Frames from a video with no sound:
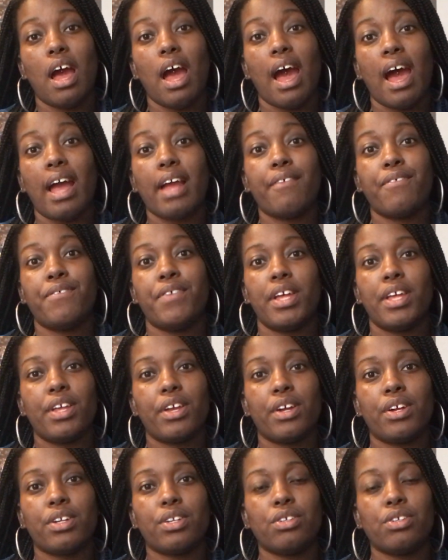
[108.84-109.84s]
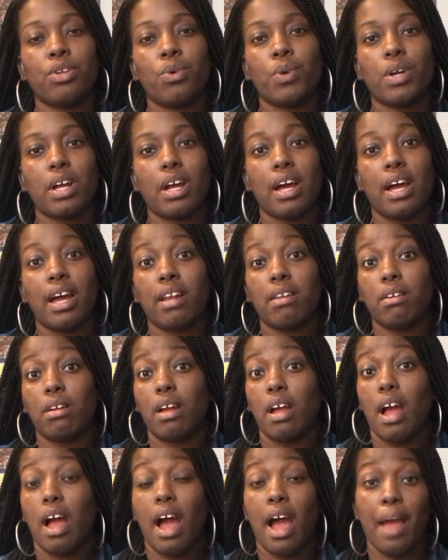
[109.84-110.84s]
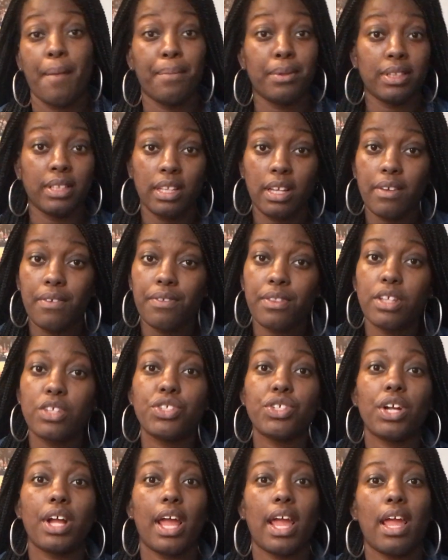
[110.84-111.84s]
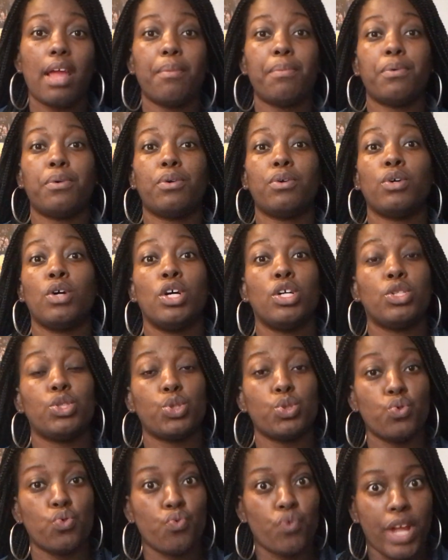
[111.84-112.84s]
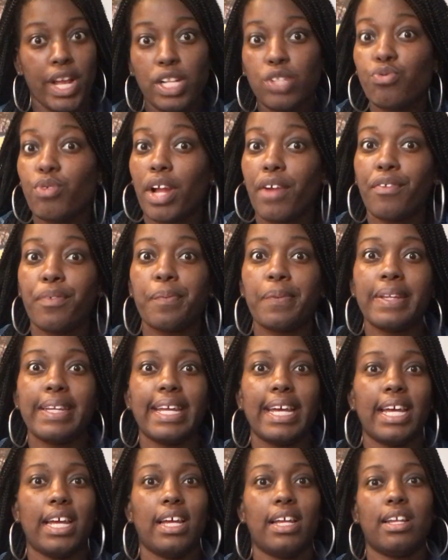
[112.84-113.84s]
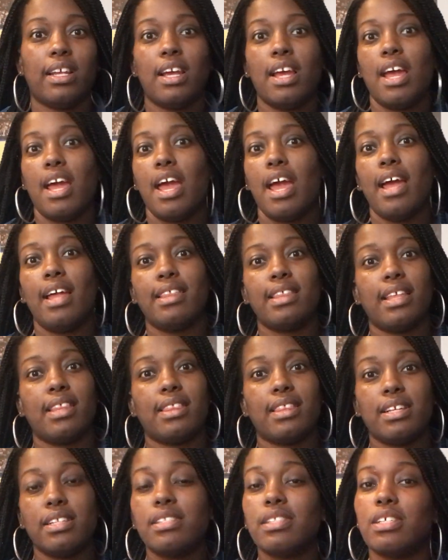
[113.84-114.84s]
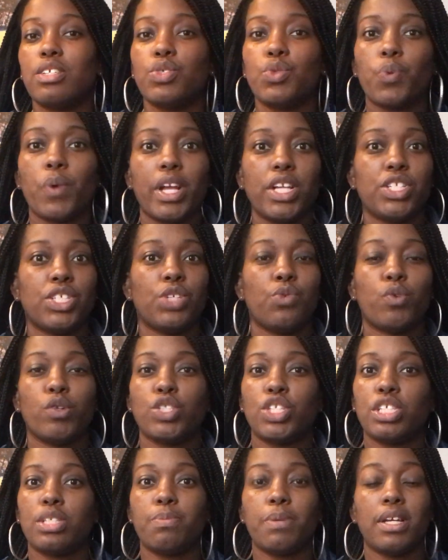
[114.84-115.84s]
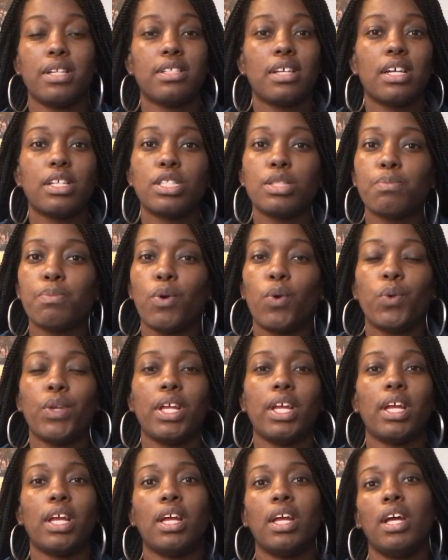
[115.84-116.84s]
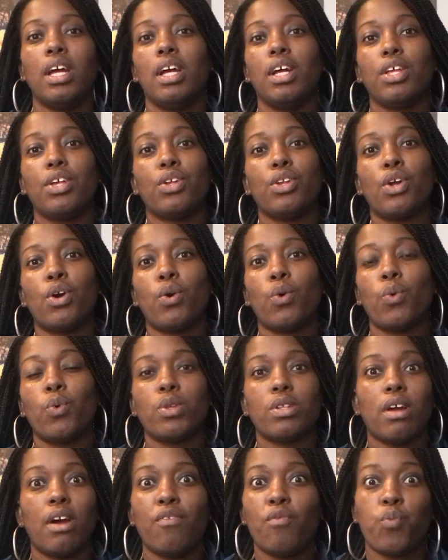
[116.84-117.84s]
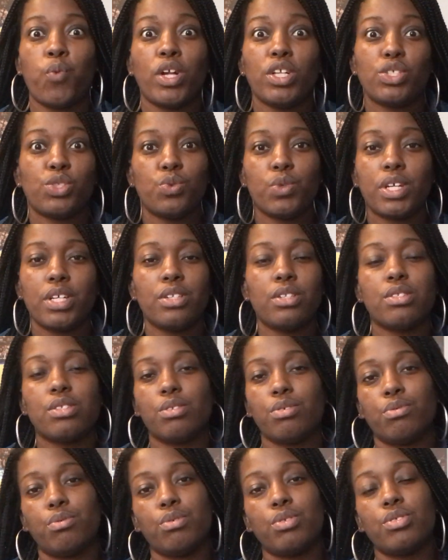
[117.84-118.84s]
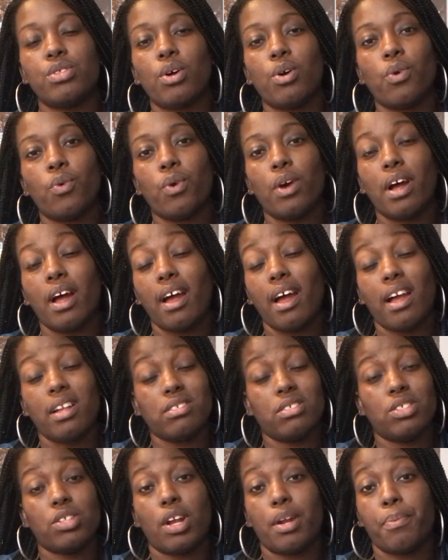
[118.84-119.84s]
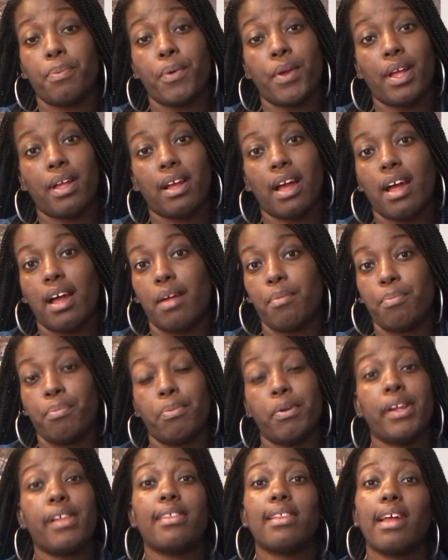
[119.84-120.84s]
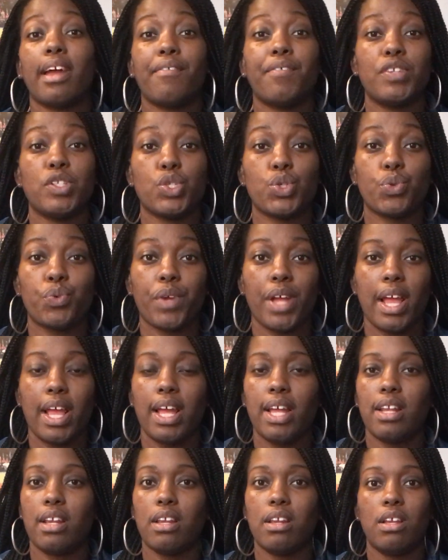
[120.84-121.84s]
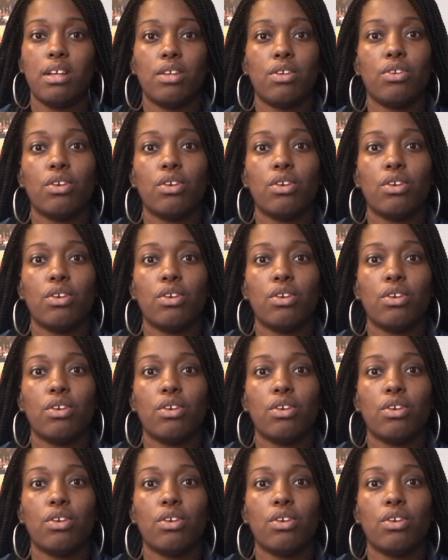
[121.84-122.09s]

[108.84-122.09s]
I figured, you know what, God, I believe that you're able to raise Ray from the dead, and that this situation will just be a testimony, of what you can do. So I just started praying, God, breathe life into Ray and,